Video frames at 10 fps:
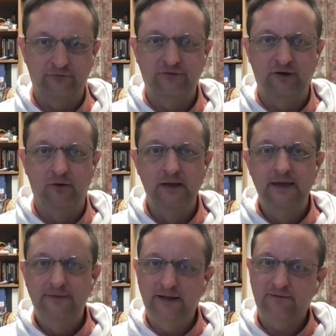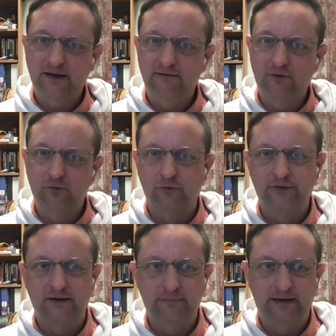So that's kind of a cool
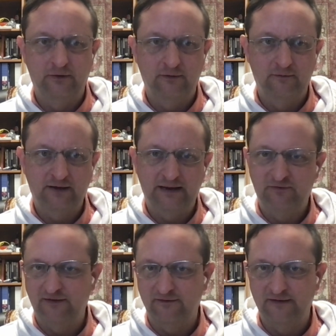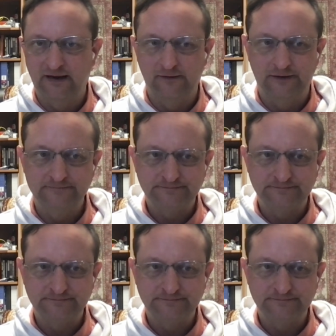thing about type 6 nylon.